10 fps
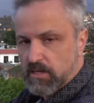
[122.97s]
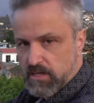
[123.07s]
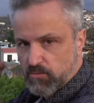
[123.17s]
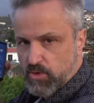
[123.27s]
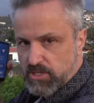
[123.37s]

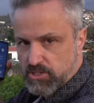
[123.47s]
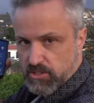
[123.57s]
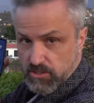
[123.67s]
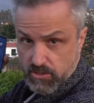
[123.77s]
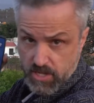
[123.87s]
in which
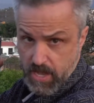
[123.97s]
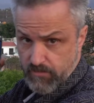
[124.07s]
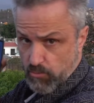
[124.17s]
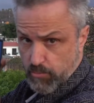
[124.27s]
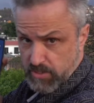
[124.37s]
your
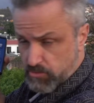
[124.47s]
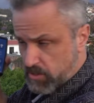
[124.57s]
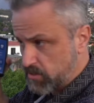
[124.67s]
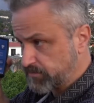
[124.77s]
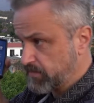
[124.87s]
camera will be
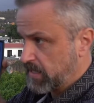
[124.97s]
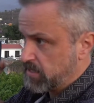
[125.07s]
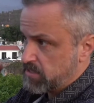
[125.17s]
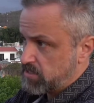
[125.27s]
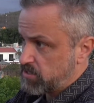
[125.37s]
triggered.
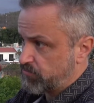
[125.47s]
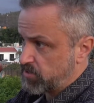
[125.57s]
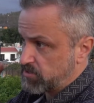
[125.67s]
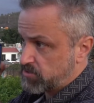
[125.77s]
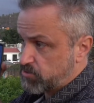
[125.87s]
If
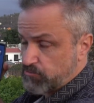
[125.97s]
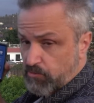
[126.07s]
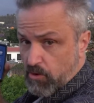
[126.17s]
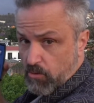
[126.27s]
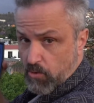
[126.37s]
it's too
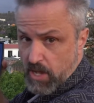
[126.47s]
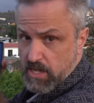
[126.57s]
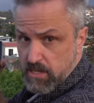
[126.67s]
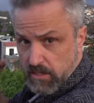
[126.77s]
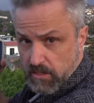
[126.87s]
far
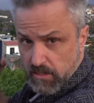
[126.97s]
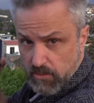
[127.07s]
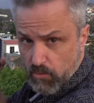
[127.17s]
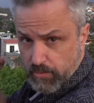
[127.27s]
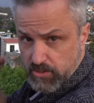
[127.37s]
away,
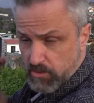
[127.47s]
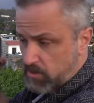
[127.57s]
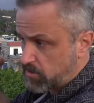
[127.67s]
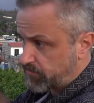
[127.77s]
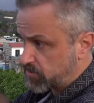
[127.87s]
it won't be
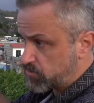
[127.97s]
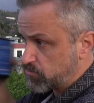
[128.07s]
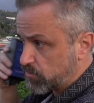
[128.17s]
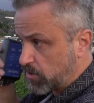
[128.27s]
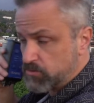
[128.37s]
triggered. If it's too
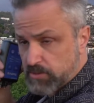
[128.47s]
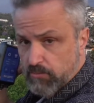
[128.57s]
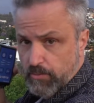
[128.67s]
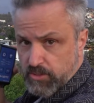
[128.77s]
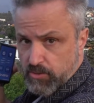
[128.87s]
close, it
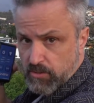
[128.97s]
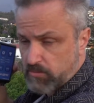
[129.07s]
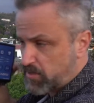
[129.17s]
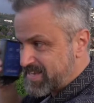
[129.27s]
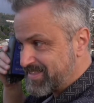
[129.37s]
won't be triggered.
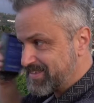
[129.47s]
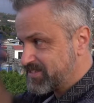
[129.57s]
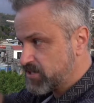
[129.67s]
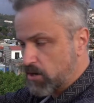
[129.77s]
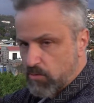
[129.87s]
But in this
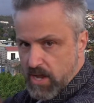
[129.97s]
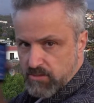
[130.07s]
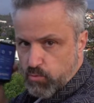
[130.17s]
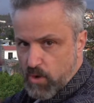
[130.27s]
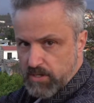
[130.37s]

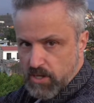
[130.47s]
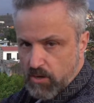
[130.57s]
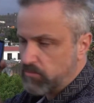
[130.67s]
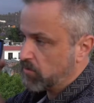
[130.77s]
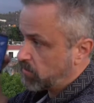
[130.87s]
direct
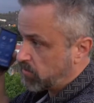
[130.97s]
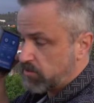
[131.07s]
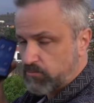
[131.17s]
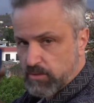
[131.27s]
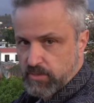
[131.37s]
window,
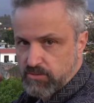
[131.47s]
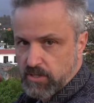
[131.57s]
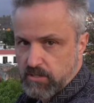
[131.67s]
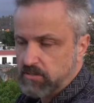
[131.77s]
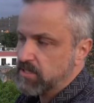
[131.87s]
it will be
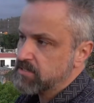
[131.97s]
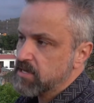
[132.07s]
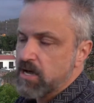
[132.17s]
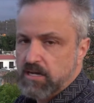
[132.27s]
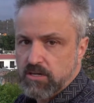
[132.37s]
triggered. That's
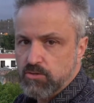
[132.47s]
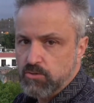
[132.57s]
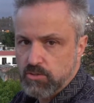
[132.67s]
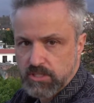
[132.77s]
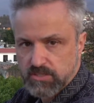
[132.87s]
kind of
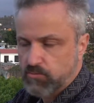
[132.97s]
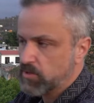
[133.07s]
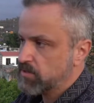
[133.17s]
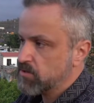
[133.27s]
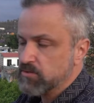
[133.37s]
cool, and it's
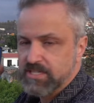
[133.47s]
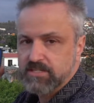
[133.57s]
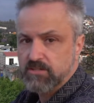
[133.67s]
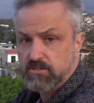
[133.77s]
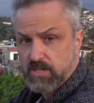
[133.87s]
one of the only
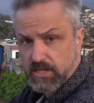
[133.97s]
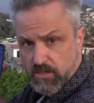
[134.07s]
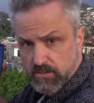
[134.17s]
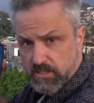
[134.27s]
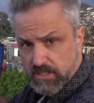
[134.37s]
sensors I
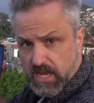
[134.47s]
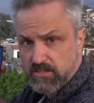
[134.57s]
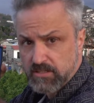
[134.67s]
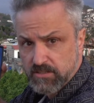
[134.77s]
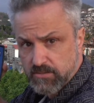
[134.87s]
know that can
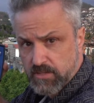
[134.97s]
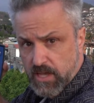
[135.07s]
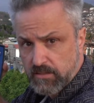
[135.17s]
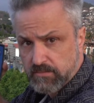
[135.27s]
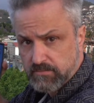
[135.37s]
actually do that.